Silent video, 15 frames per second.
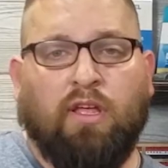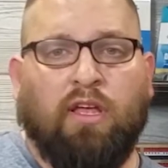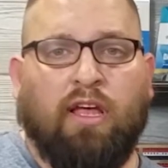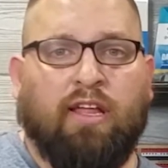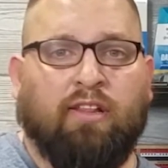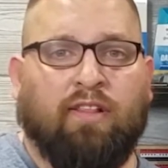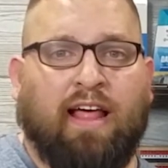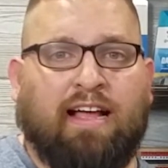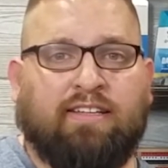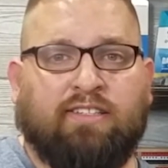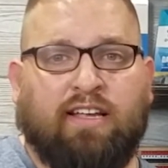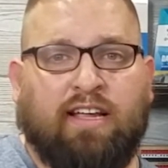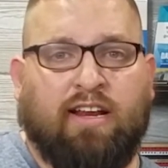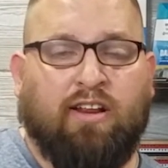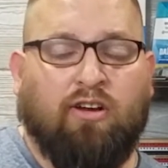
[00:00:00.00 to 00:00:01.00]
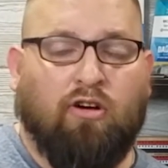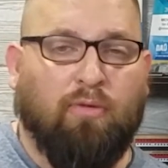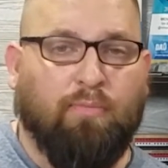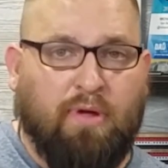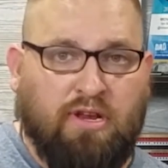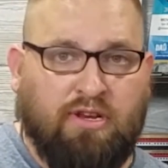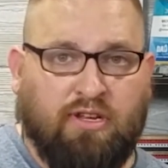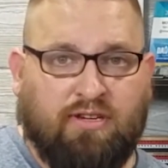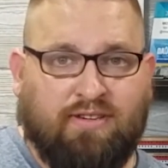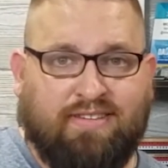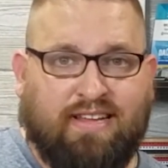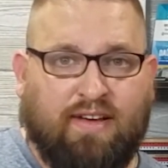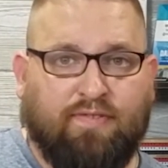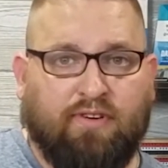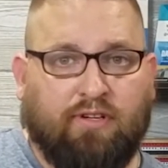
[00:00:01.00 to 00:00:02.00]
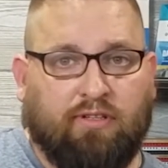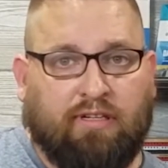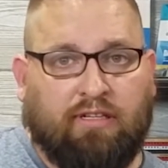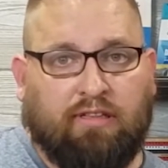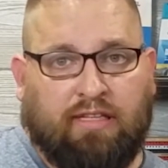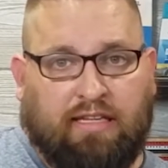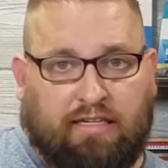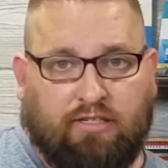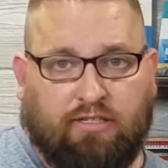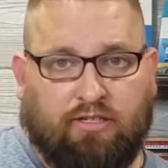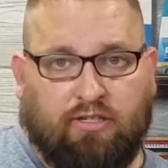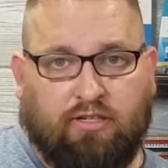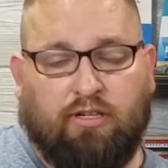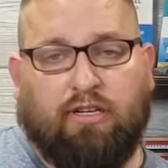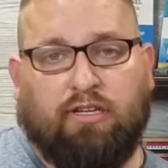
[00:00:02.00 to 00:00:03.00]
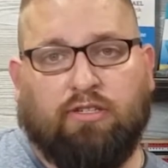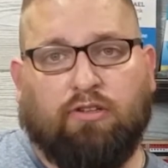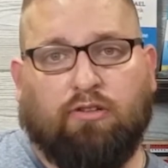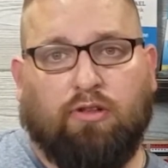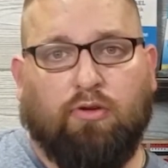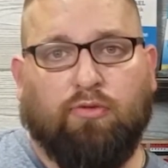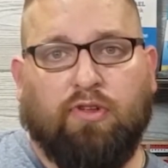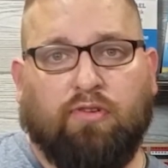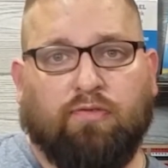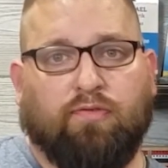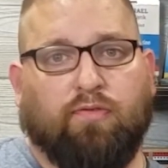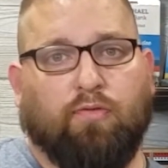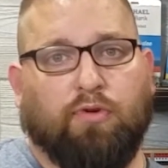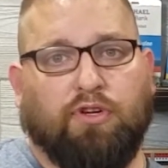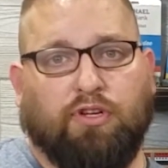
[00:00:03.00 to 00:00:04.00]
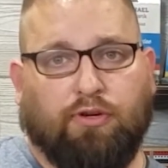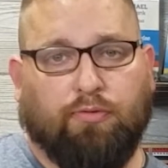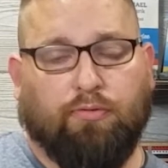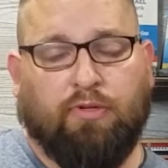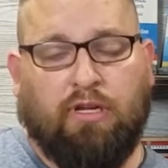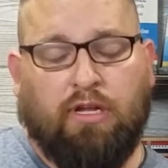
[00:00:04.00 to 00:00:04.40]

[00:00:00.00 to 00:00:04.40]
And last, and in our opinion, definitely least, is clothing for you.